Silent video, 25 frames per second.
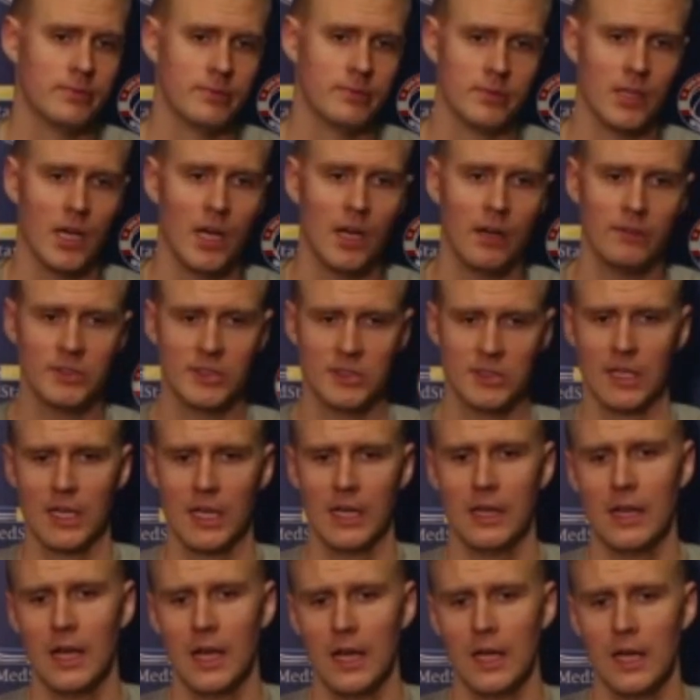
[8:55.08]
Honestly,
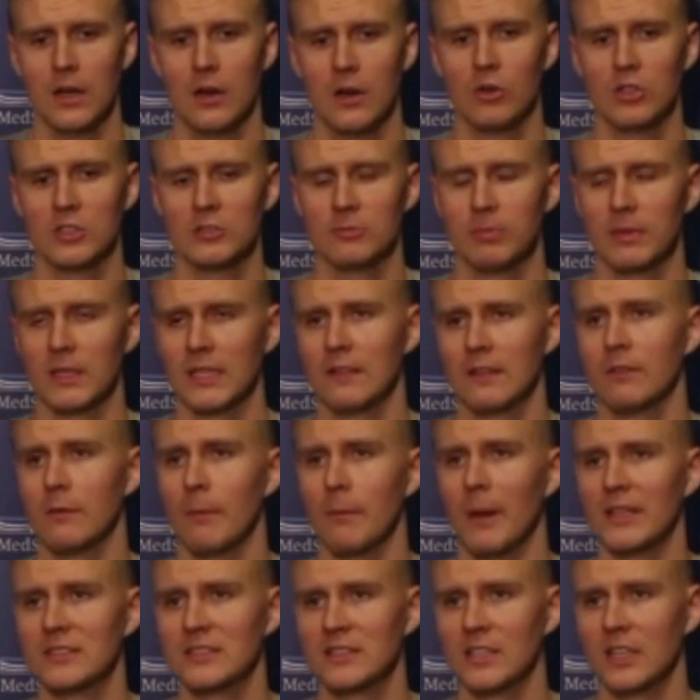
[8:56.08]
I always believe in
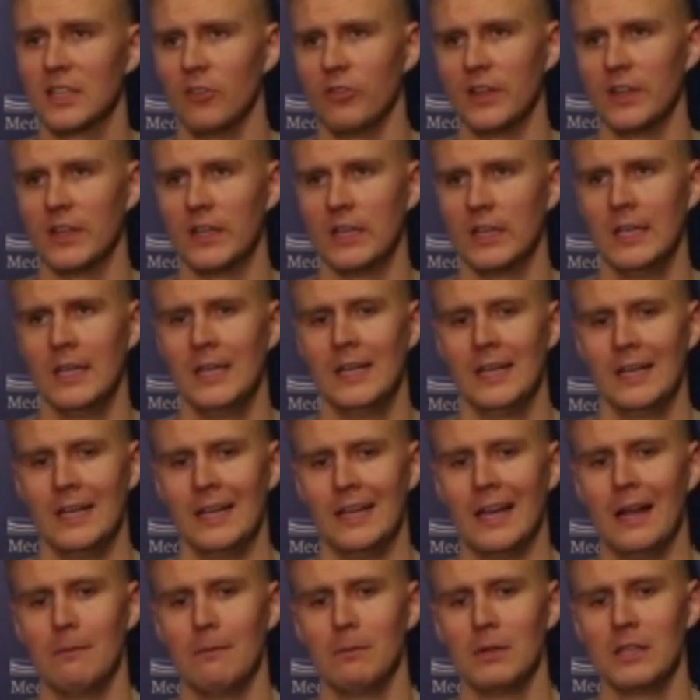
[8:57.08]
myself, and
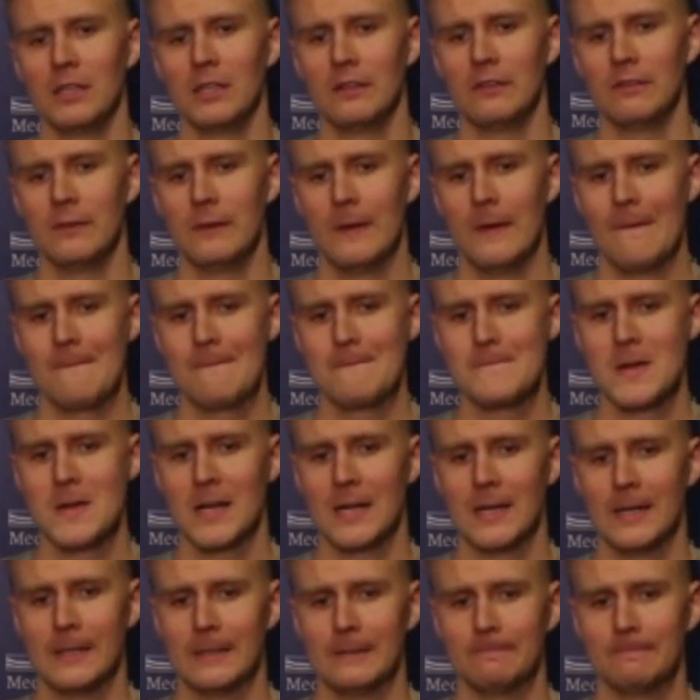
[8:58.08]
I believe
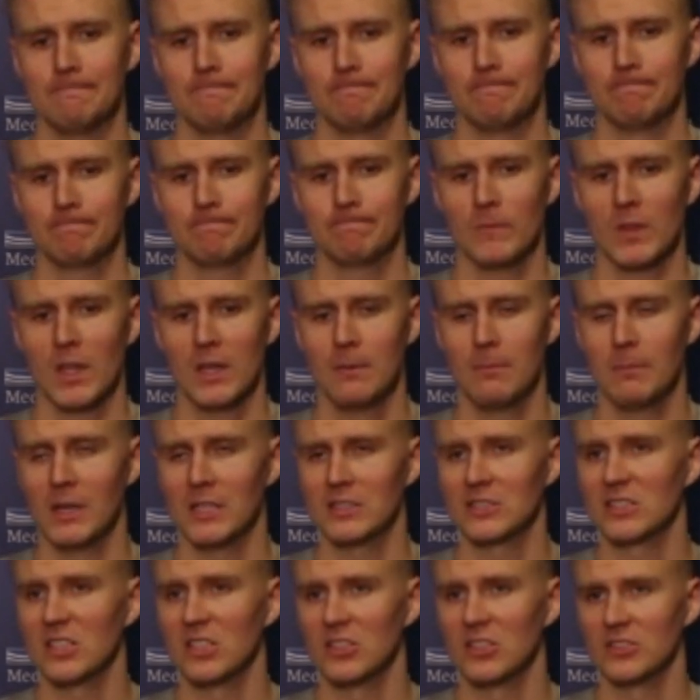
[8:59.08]
in my
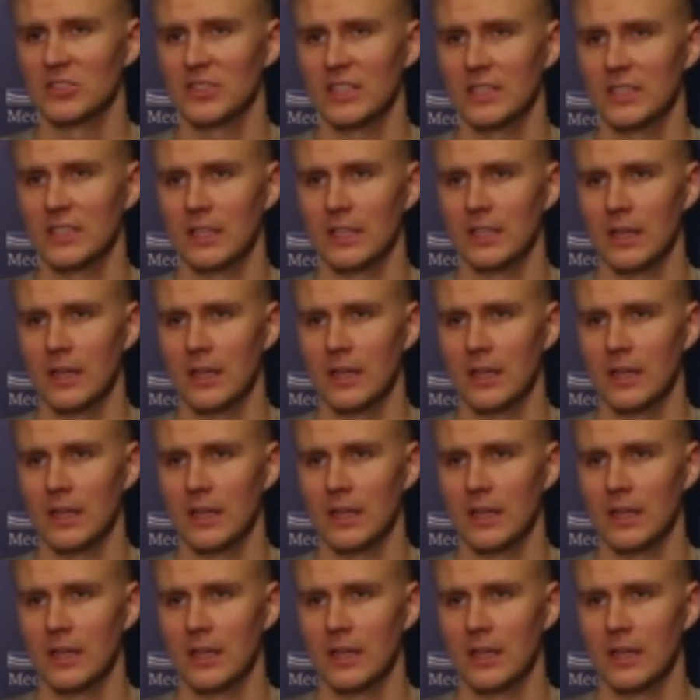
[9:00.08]
skill set and